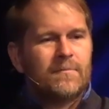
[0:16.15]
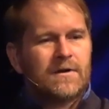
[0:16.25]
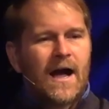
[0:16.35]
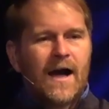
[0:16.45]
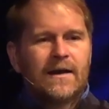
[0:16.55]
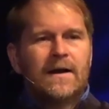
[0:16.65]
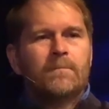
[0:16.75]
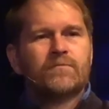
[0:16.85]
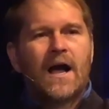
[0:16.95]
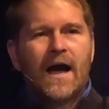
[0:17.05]

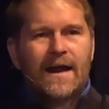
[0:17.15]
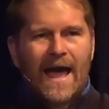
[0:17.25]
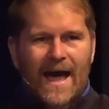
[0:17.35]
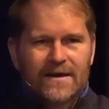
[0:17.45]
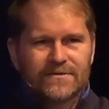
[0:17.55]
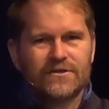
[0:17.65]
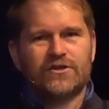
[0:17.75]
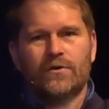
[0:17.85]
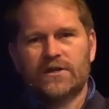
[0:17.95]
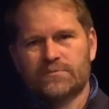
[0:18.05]
God has
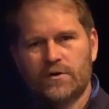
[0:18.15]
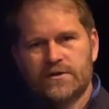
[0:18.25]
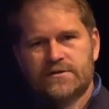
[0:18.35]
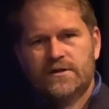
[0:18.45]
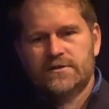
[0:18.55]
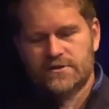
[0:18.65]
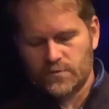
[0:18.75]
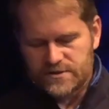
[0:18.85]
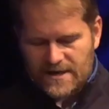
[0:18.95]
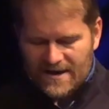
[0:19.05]
shown us mercy, and so
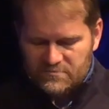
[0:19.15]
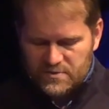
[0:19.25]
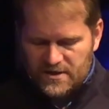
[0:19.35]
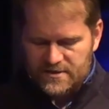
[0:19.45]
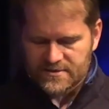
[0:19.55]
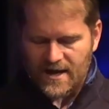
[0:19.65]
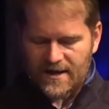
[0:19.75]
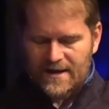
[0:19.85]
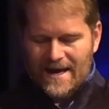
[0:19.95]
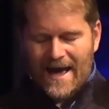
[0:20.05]
we should have peace.
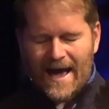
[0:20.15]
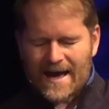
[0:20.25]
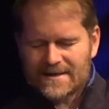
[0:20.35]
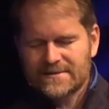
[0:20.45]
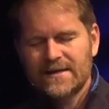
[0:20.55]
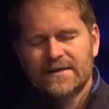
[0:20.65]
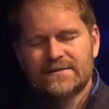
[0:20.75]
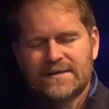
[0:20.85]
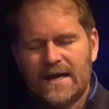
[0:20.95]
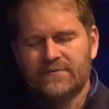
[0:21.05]
God has
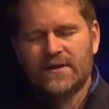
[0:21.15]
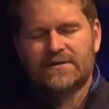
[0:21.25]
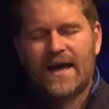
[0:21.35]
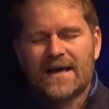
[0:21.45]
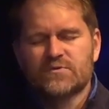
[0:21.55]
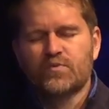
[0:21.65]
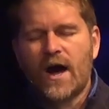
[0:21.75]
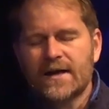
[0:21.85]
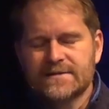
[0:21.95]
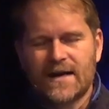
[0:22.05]
saved us. He has
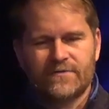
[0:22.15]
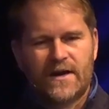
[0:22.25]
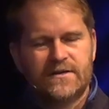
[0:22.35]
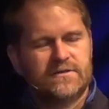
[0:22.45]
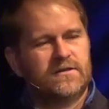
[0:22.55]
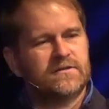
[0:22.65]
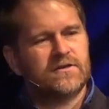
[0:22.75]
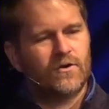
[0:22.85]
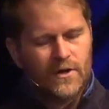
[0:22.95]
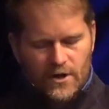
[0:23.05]
brought salvation, and
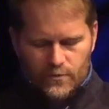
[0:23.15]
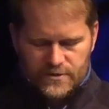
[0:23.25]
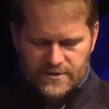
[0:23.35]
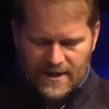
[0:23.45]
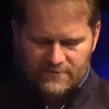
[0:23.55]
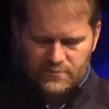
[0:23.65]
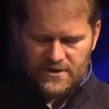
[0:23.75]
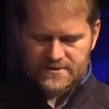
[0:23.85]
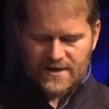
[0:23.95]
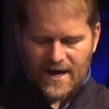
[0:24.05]
so we should have
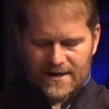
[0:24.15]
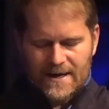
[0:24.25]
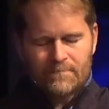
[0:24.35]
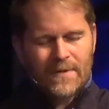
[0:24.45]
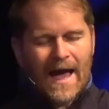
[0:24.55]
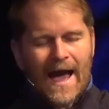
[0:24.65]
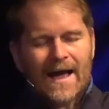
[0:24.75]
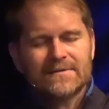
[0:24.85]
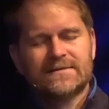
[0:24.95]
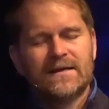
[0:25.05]
peace. God
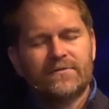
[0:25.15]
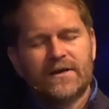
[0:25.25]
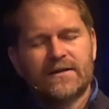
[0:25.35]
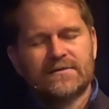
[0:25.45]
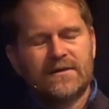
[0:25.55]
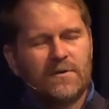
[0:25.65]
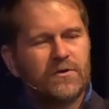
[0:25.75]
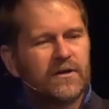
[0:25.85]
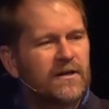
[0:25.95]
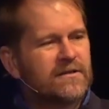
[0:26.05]
has given us the
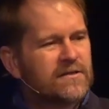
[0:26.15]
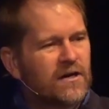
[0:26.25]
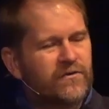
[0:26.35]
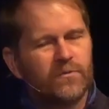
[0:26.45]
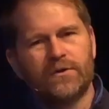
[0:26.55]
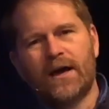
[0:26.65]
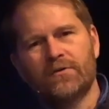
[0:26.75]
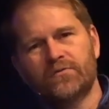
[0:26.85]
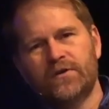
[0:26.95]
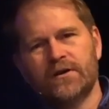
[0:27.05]
ability to serve him without
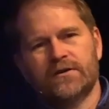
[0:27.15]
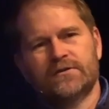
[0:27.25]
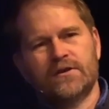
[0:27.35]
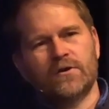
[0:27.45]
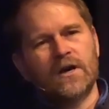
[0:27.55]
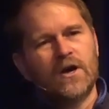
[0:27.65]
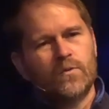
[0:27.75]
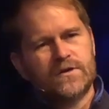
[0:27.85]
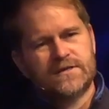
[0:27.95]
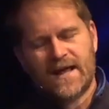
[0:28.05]
fear, and so
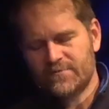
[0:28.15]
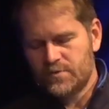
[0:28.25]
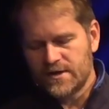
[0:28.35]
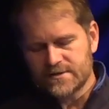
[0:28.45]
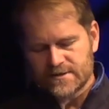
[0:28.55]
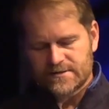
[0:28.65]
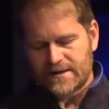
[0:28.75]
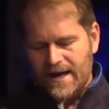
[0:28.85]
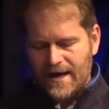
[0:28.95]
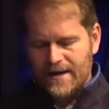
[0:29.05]
we should have peace. And
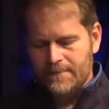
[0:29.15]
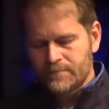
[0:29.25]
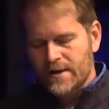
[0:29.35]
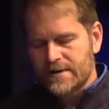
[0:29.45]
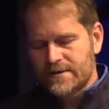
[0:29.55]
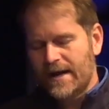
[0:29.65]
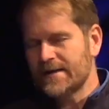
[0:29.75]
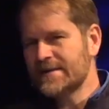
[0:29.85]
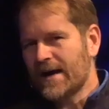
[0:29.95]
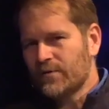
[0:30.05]
today
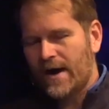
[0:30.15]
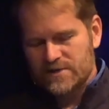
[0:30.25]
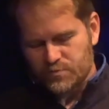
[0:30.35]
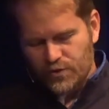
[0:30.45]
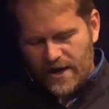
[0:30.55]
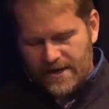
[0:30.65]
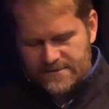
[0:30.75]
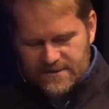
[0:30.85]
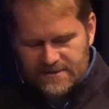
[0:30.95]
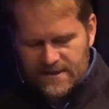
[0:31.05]
in Zechariah's
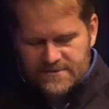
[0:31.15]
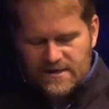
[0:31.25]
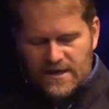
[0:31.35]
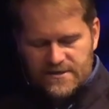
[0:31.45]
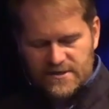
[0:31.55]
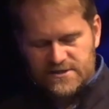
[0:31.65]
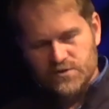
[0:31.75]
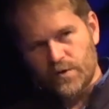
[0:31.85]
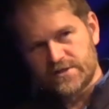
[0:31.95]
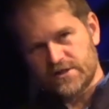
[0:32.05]
praise, the tense just
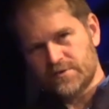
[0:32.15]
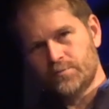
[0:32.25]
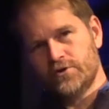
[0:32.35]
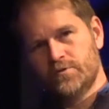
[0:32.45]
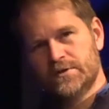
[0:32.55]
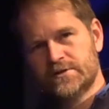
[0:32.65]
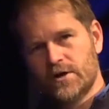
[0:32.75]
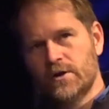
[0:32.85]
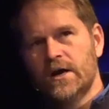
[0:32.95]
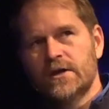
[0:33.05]
switches, boom. And
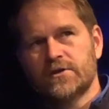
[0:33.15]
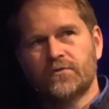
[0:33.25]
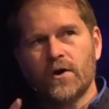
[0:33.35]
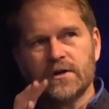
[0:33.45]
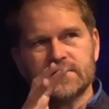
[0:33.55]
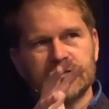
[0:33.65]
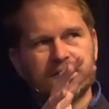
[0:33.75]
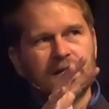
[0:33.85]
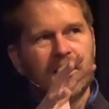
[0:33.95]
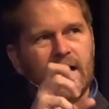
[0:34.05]
so the focus
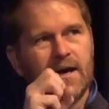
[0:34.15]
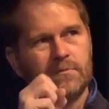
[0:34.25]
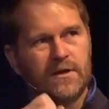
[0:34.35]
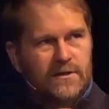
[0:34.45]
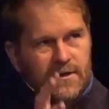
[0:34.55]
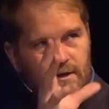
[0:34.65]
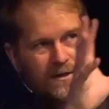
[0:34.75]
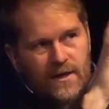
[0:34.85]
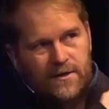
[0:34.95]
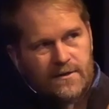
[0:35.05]
is
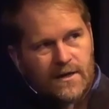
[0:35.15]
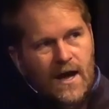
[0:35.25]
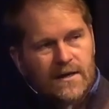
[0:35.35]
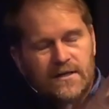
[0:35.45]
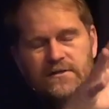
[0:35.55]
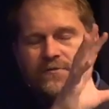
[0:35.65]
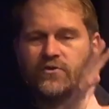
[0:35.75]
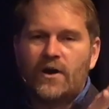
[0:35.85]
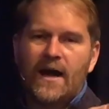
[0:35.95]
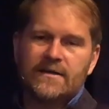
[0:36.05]
in the context of
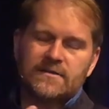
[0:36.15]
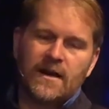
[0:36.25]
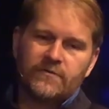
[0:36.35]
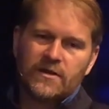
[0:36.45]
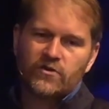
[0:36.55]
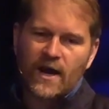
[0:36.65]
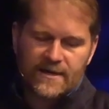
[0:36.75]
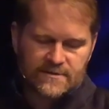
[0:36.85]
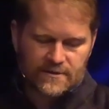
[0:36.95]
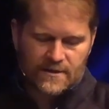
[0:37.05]
Christ, and everything
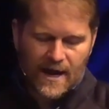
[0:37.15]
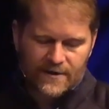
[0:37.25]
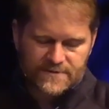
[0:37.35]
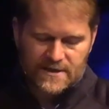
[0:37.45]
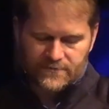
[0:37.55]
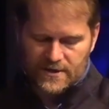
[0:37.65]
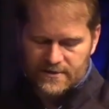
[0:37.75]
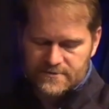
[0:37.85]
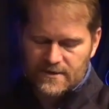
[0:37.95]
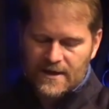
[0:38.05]
Christ and God has given
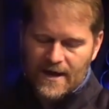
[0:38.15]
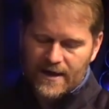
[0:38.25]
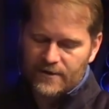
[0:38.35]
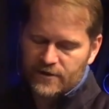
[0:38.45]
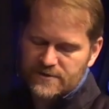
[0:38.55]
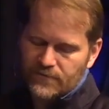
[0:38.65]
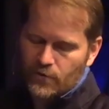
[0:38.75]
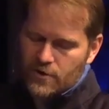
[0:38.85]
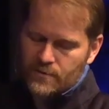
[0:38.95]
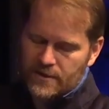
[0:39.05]
us. And it looks
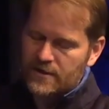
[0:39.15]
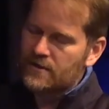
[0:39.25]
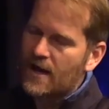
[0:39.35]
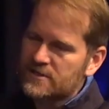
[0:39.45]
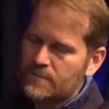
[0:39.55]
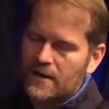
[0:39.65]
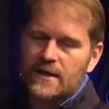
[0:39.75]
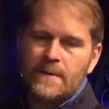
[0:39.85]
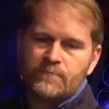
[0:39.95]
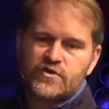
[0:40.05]
forward, and it talks about
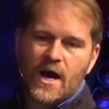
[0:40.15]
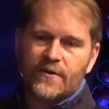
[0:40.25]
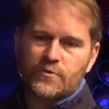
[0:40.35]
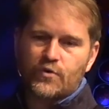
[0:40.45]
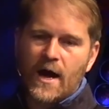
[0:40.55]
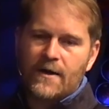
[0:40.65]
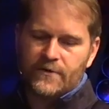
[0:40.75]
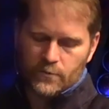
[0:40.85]
John the prophet.